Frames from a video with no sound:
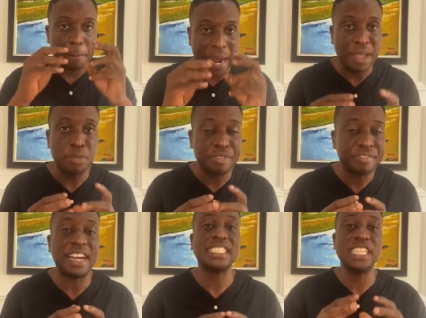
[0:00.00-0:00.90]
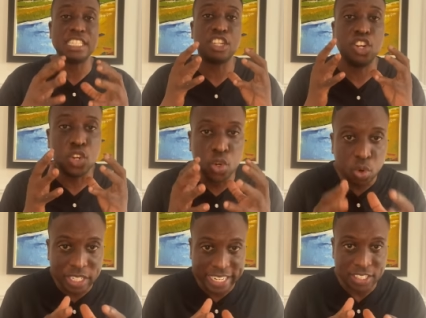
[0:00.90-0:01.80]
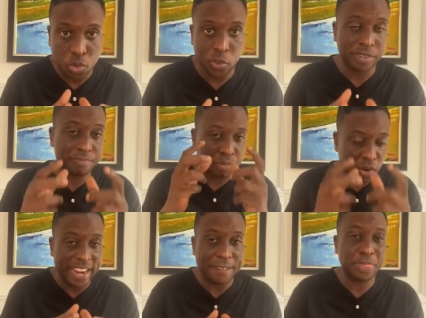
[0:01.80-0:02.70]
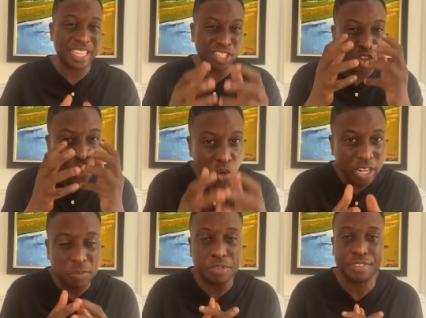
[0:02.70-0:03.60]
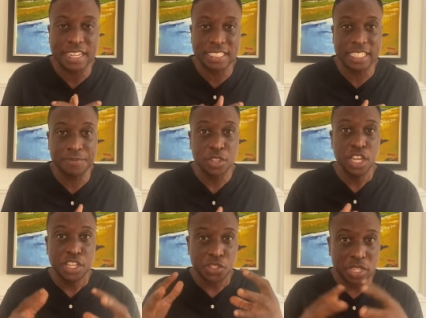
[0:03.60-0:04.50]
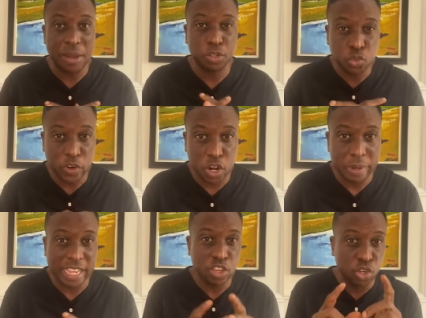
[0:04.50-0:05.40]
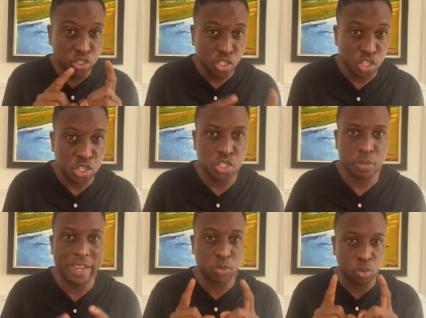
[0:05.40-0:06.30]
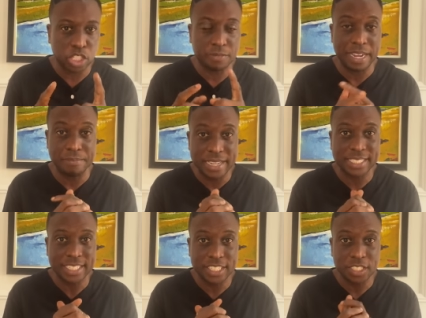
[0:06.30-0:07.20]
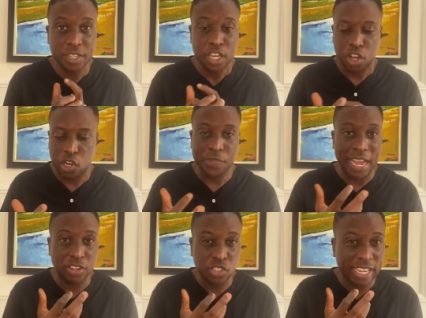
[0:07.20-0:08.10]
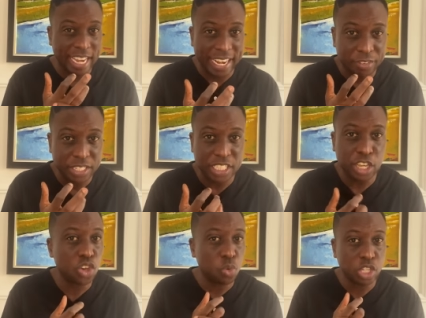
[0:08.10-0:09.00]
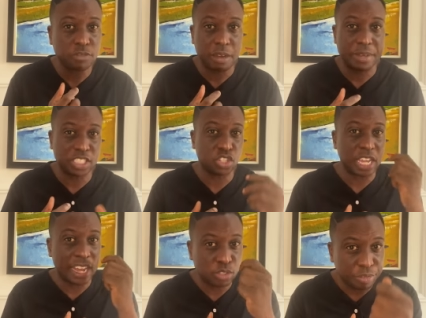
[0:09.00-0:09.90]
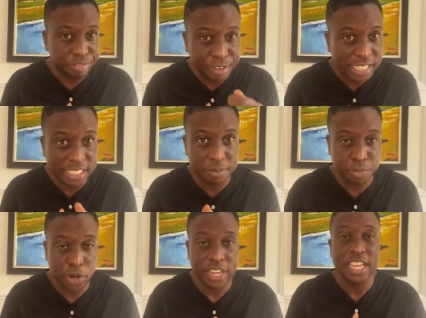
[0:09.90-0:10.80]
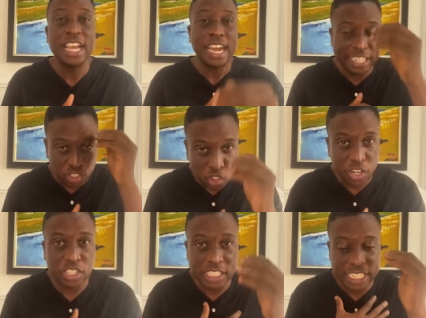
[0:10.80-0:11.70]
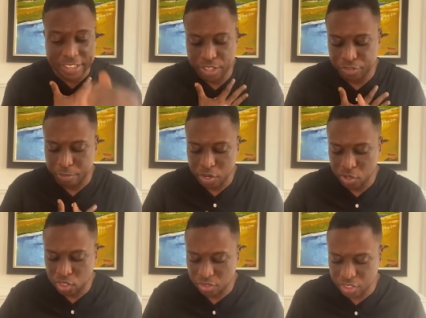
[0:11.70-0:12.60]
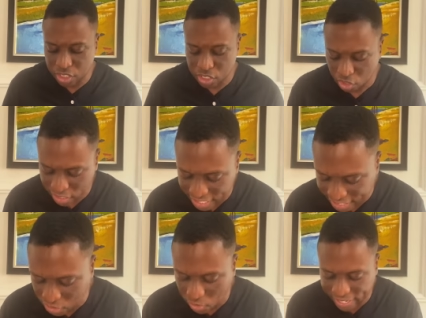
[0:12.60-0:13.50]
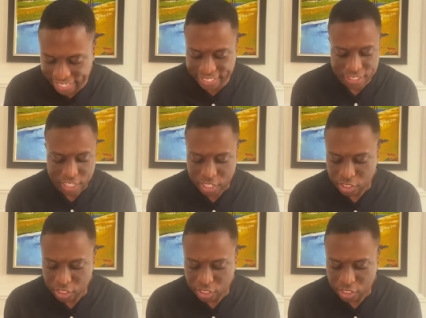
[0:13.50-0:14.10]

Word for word: Bible fast is loaded with prayer, it's loaded with fasting. Today, I want to recommend that you go to YouTube and watch my message on how to get clarity. You watch my message on how to fast and pray. And join us this evening for midweek services. Okay, let's go ahead.